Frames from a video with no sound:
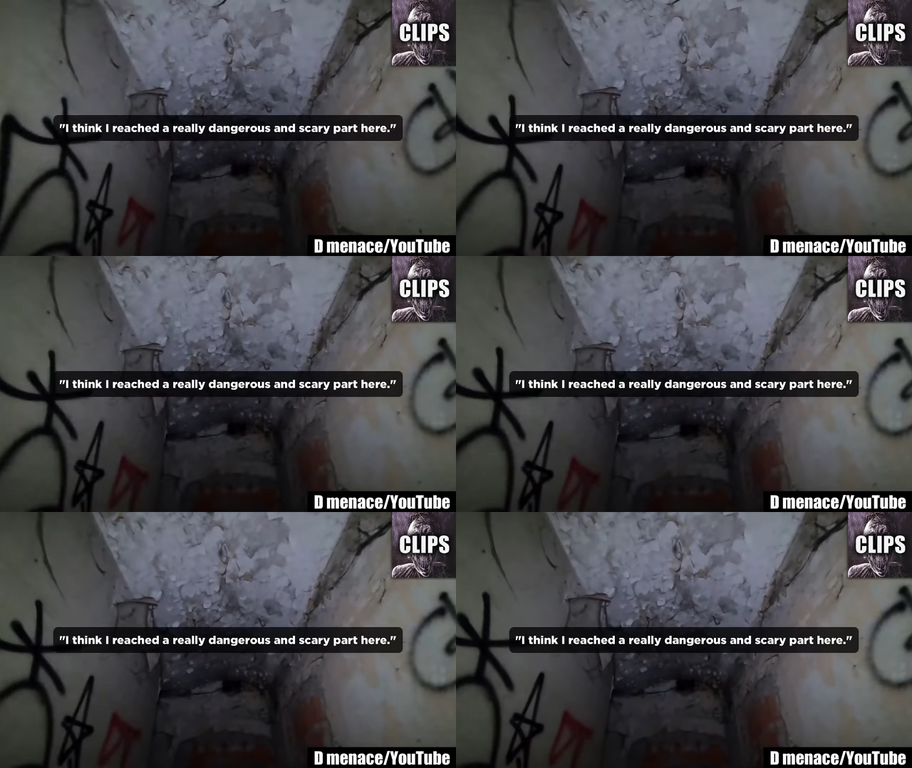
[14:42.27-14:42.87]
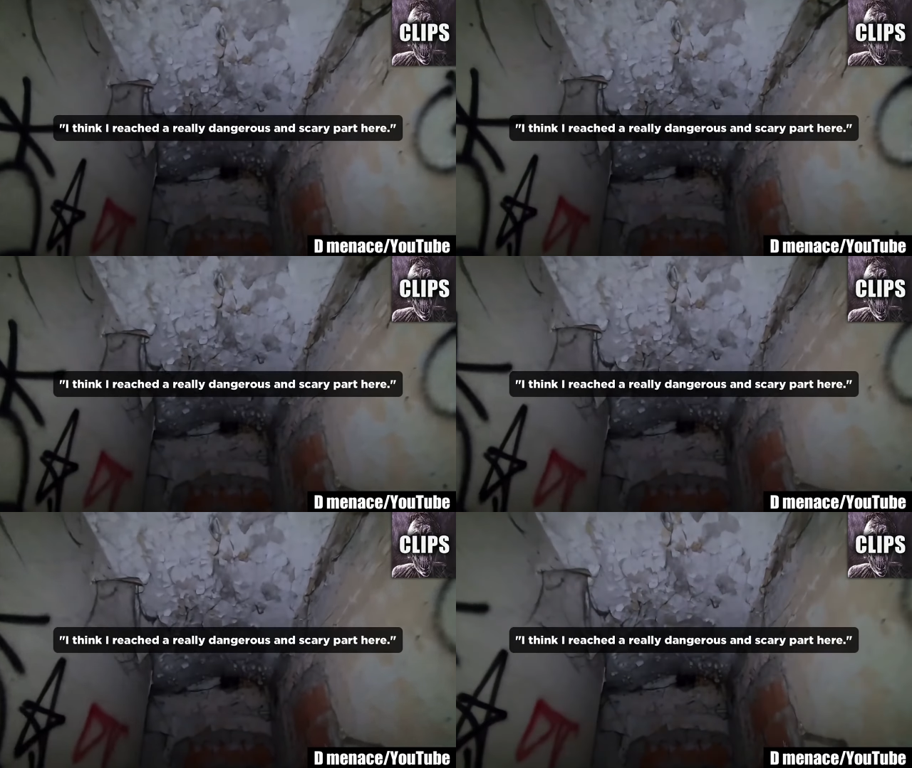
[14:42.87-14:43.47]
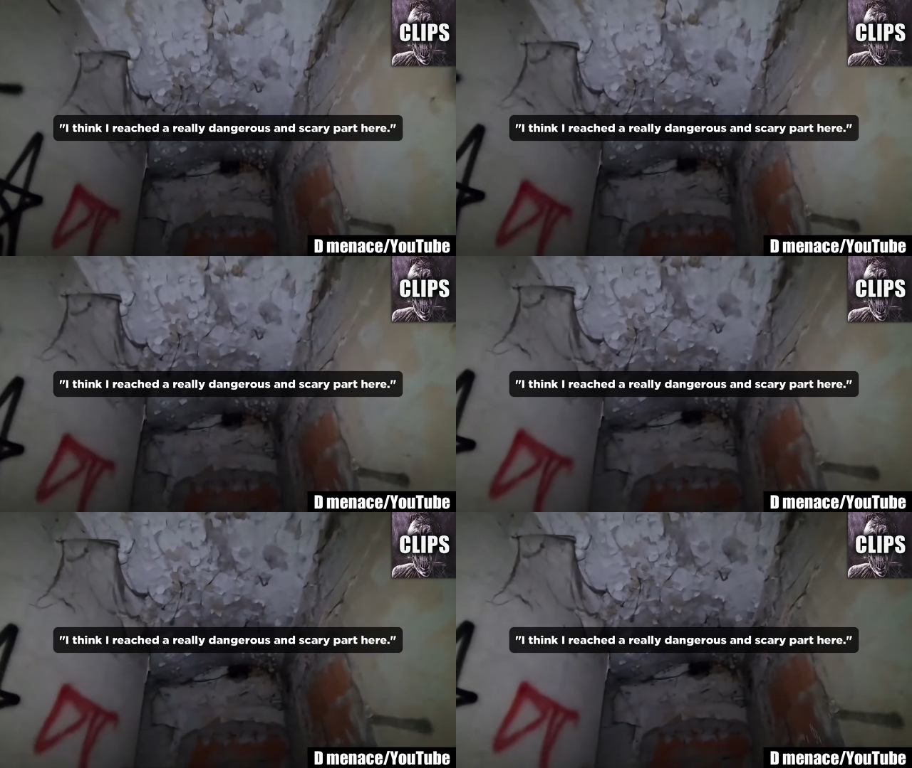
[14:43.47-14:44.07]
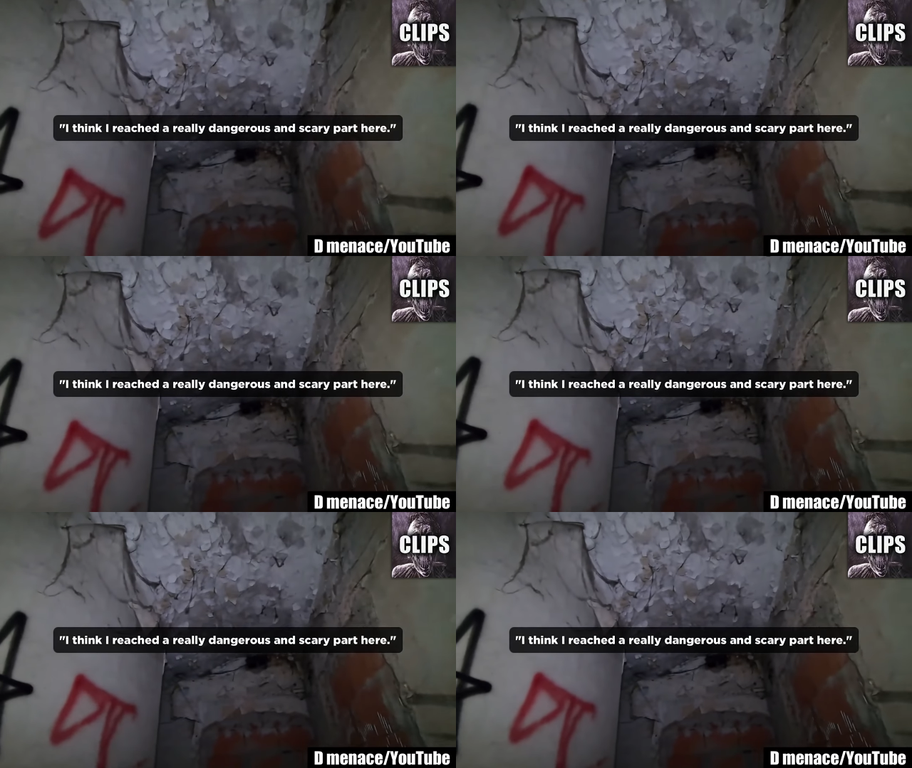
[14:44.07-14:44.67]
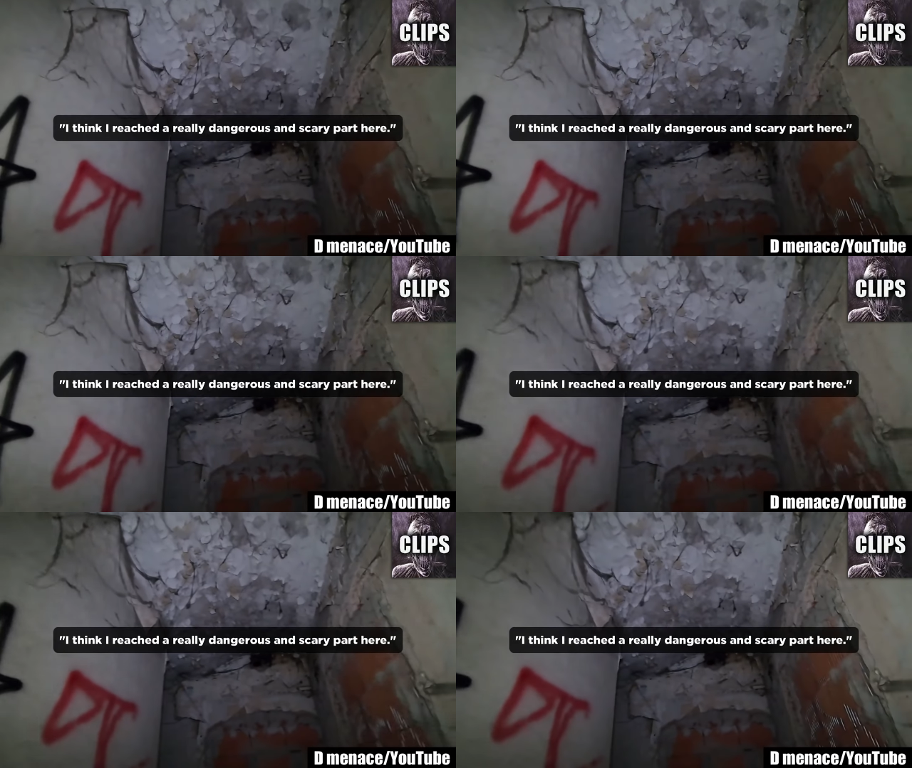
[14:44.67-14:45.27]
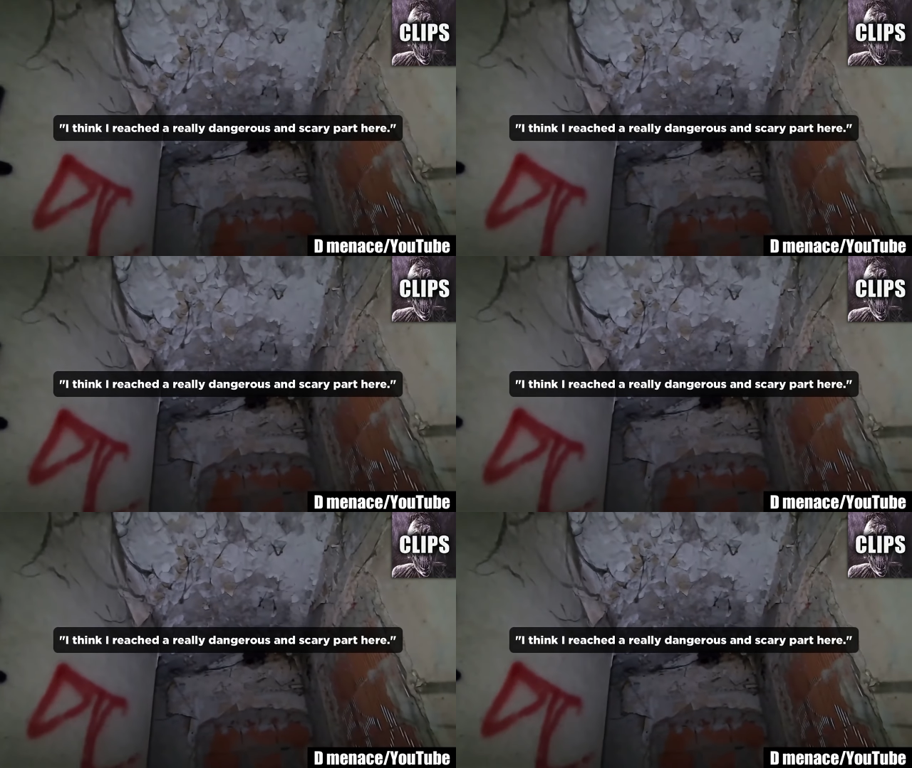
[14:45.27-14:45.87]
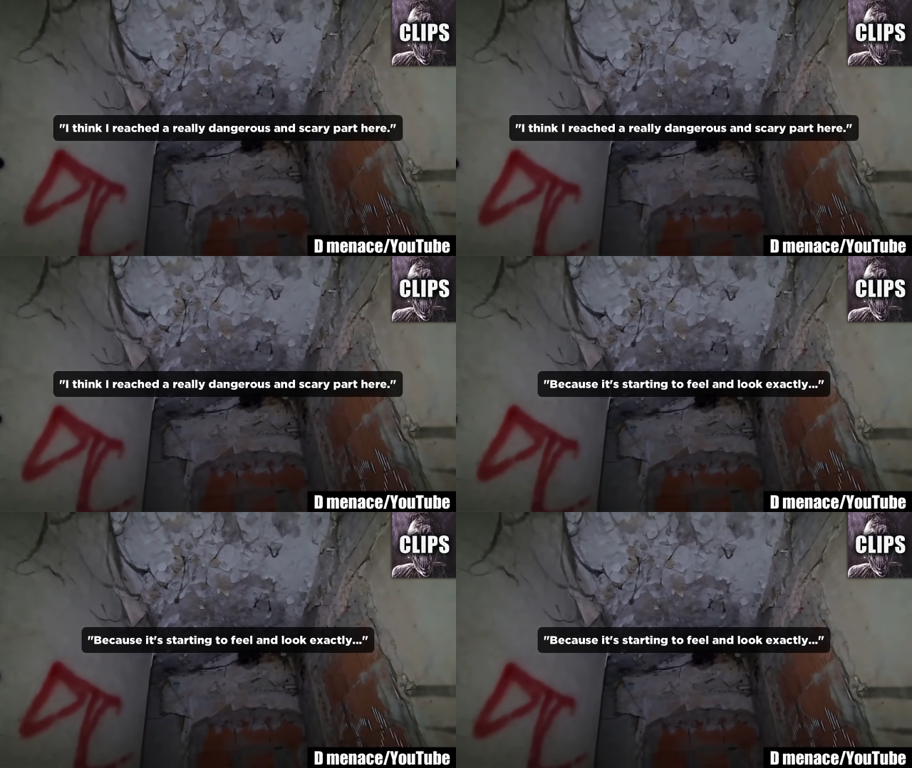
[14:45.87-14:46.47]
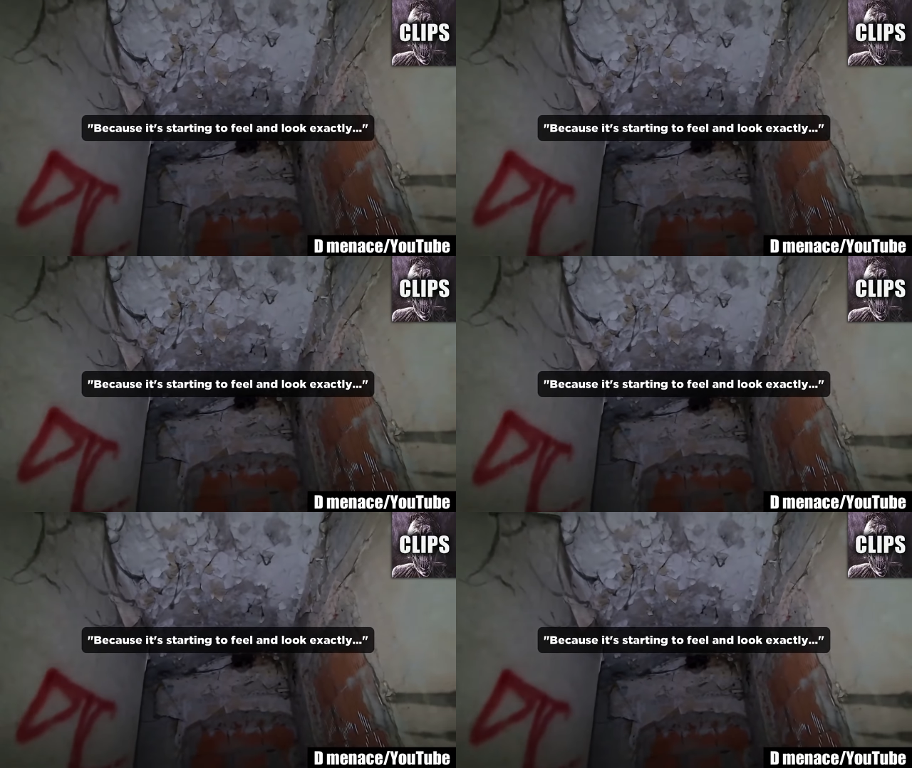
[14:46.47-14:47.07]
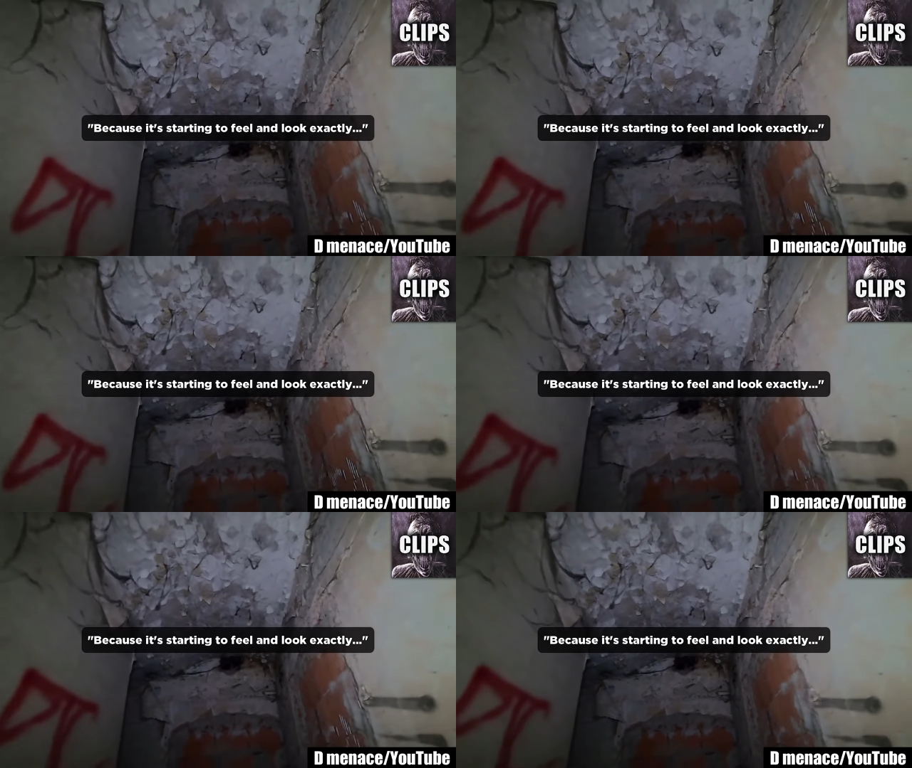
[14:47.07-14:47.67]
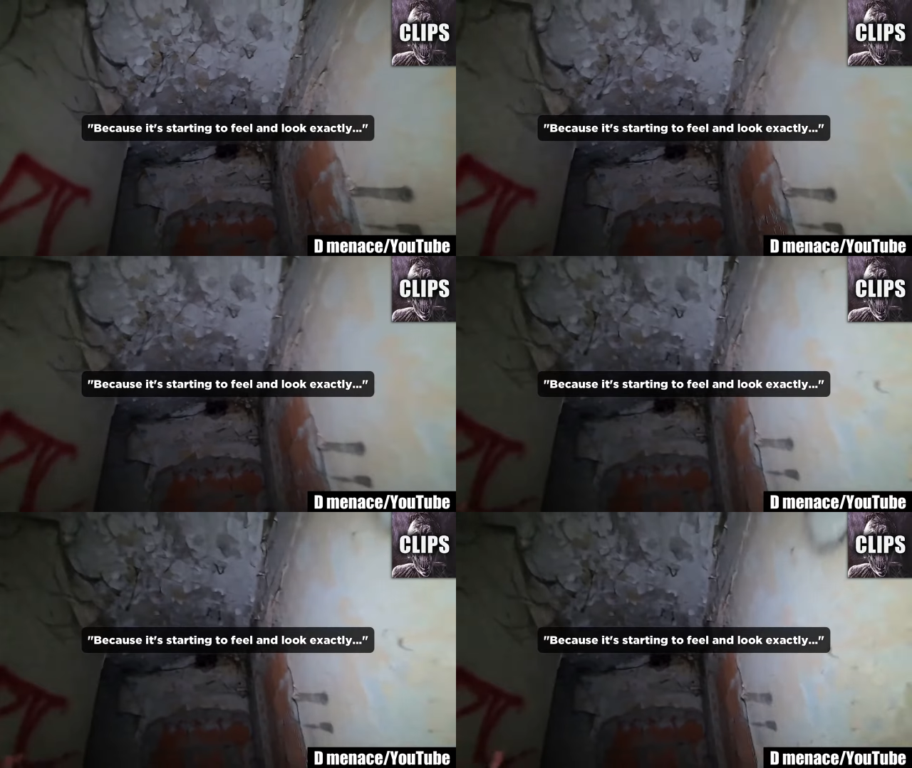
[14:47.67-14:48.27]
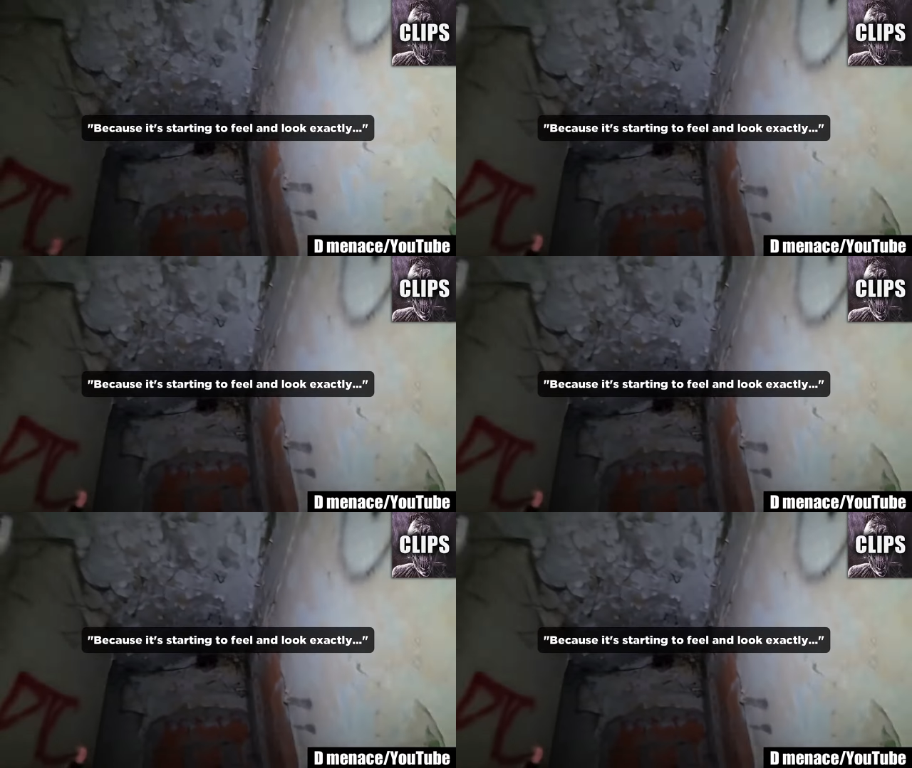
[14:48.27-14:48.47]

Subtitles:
Nobody's mouth can be seen.